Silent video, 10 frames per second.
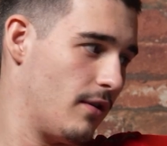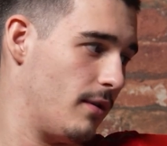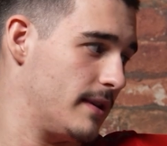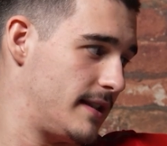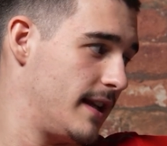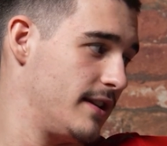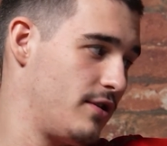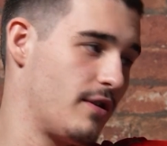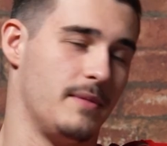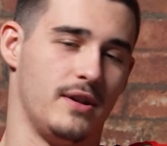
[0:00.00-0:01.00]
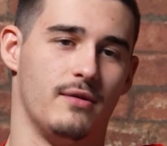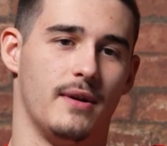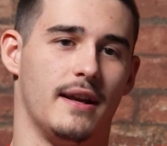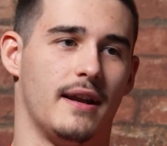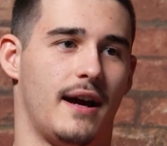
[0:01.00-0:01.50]
always things you can be
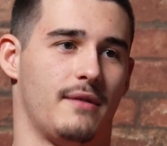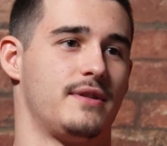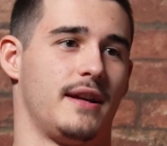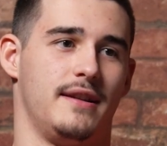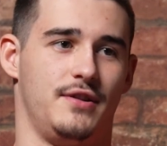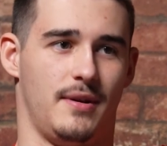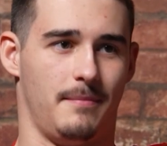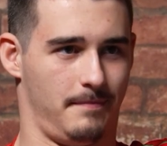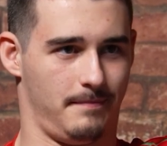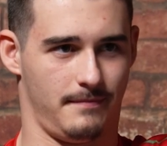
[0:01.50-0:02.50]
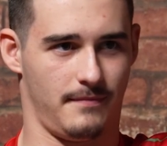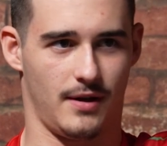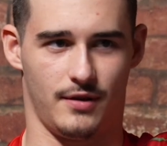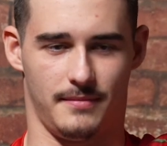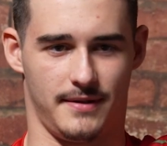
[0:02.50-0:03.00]
doing outside the gym,
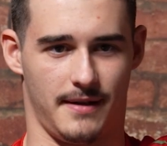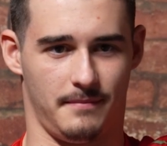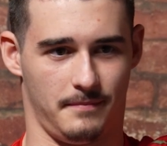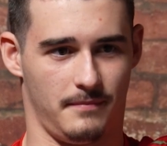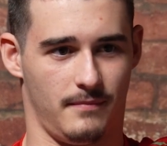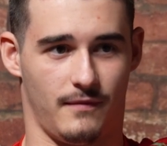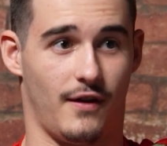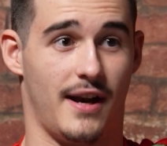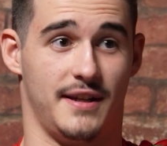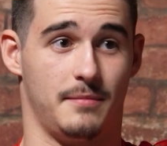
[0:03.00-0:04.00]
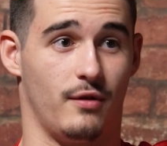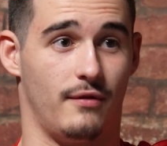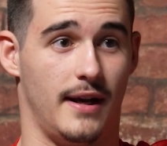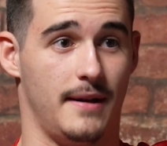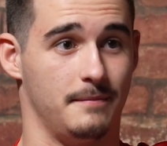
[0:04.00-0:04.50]
100%, for any
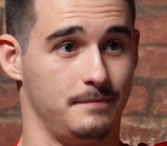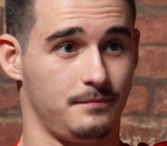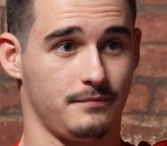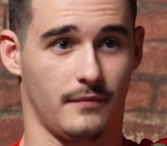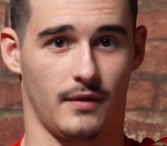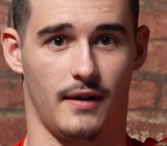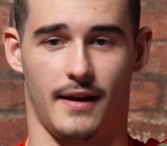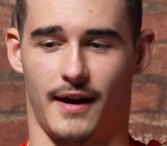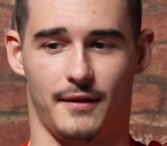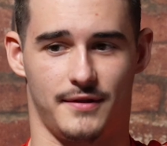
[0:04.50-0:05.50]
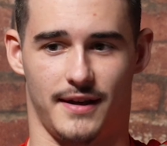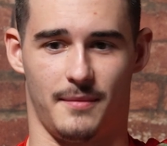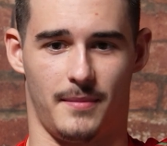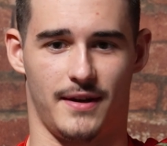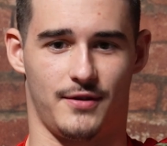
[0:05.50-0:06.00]
sport really.
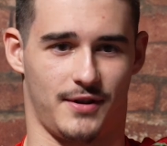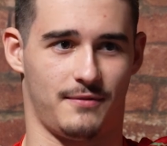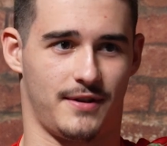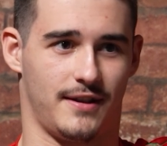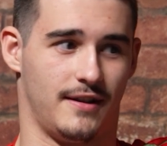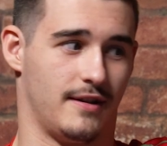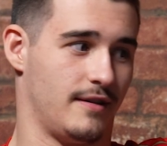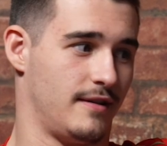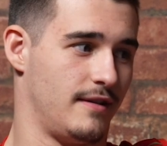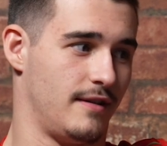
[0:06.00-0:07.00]
Outside the pitch, outside the